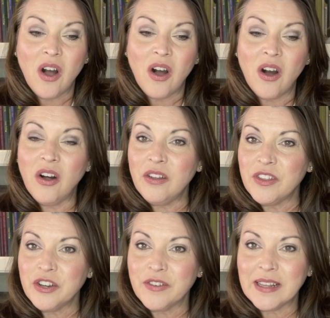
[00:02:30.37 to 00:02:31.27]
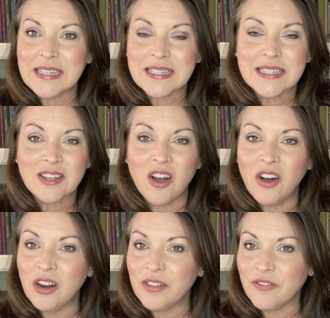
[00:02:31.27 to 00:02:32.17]
all of the new releases,
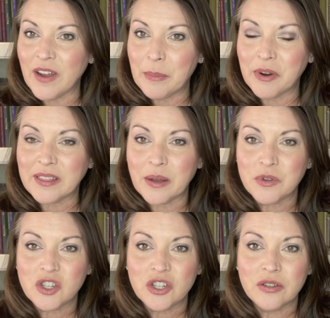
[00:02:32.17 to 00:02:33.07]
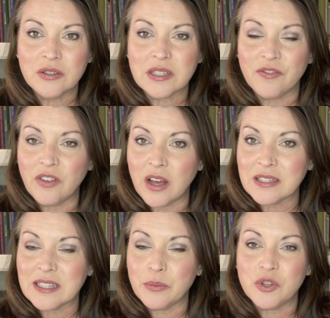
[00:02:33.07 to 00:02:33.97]
all of the fabric that was used, the
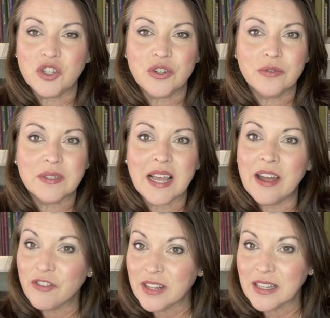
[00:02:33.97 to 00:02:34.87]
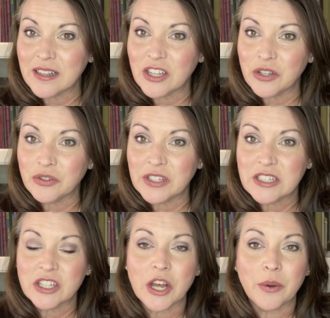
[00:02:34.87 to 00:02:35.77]
floss that was used, everything that you'll need
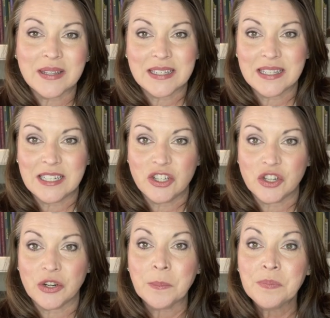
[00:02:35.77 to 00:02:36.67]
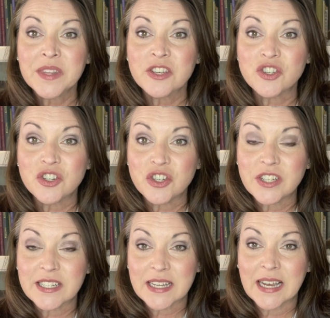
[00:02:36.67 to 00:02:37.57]
to know as a stitcher should you
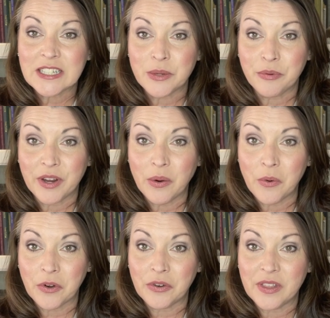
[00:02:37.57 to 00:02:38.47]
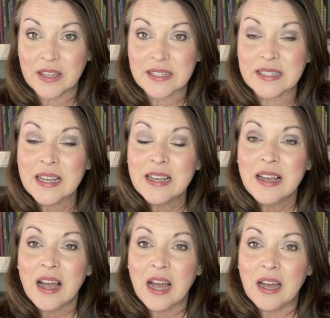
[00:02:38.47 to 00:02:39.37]
decide to pre-order
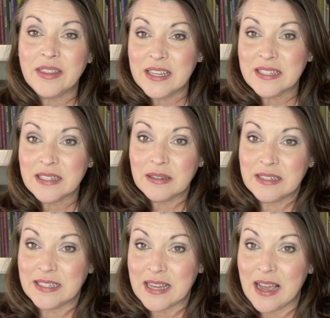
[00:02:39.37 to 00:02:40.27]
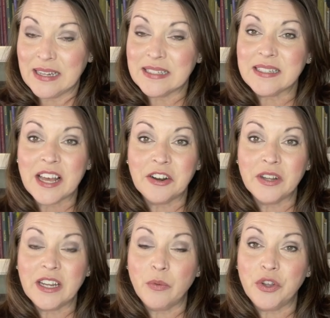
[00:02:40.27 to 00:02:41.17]
these designs. Not
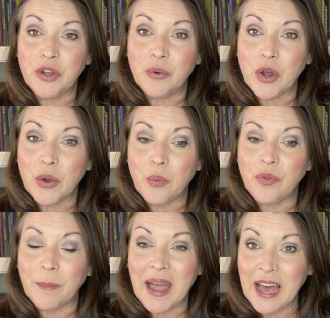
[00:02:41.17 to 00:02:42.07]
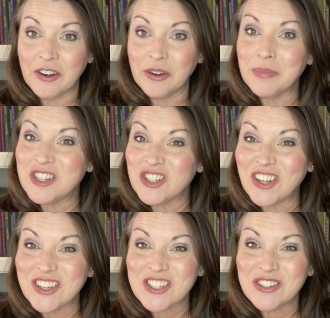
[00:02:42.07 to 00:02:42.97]
only will you know the pattern, but you'll
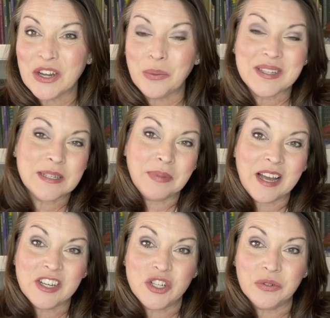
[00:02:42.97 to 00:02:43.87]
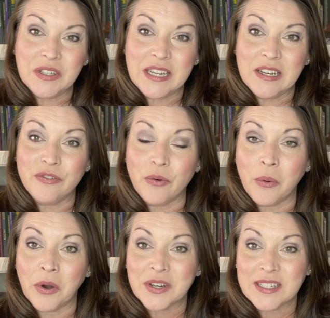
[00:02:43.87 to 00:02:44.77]
also know what supplies you'll need
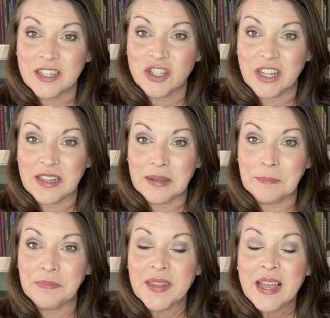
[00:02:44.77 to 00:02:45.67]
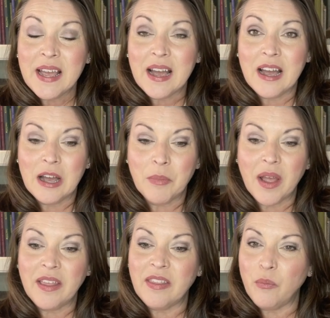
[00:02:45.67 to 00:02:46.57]
for stitching them.
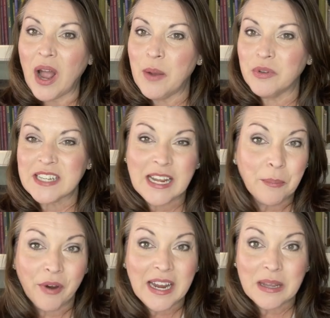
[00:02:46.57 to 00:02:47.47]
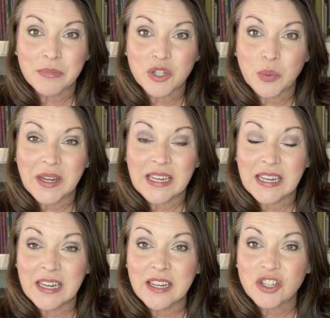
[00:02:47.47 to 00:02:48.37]
And I will take a break in between
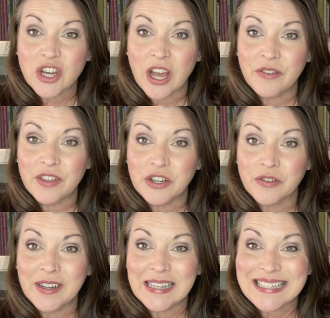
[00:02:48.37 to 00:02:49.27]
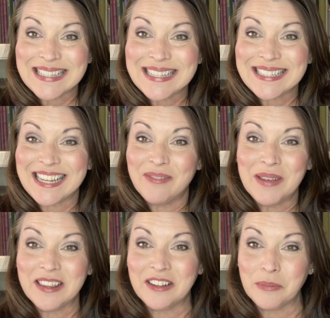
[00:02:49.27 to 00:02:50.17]
each of the new releases to give me
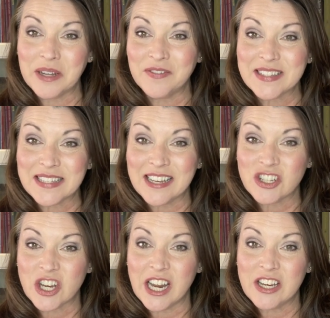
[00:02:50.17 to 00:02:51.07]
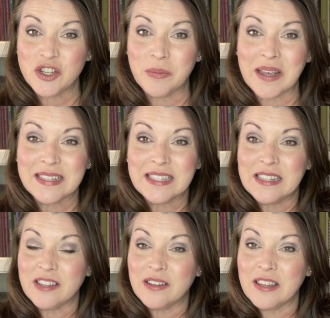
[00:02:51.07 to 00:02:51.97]
a little bit of a set change. You may see
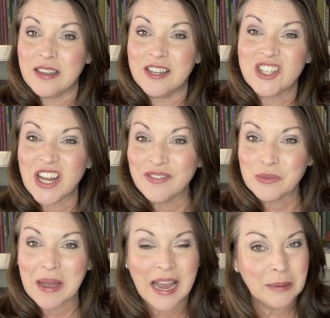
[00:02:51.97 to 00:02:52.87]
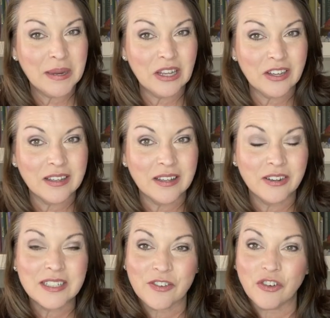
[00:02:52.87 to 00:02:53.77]
the shelves behind me look a
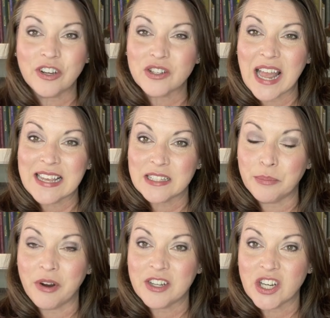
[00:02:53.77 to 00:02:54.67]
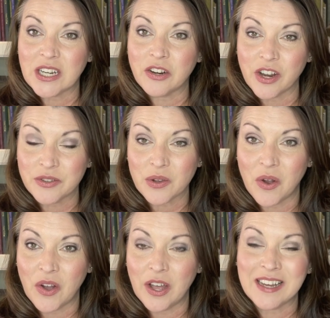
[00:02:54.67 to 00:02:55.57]
little different as the project goes
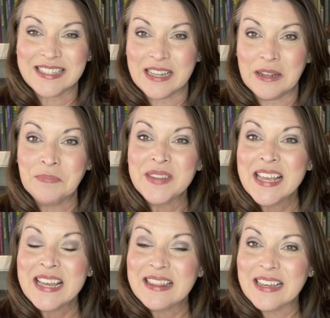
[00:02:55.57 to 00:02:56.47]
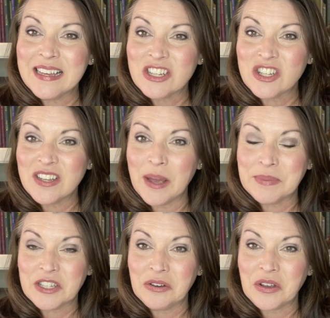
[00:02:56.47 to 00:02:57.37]
on, as the
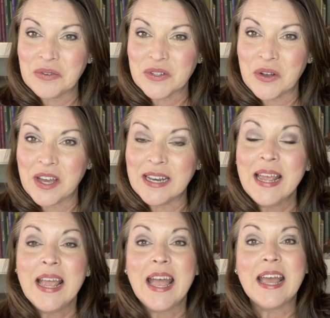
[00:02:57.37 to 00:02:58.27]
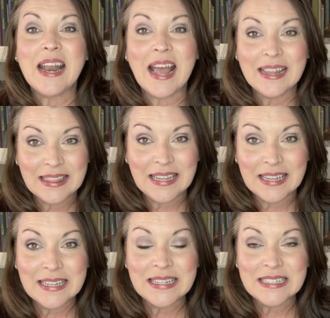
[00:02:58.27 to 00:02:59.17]
episode goes on. And at the
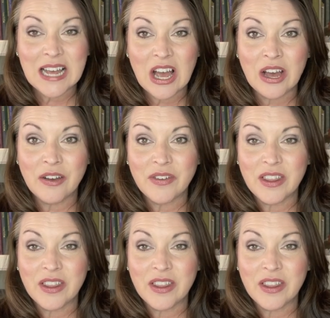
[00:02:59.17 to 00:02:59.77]
end of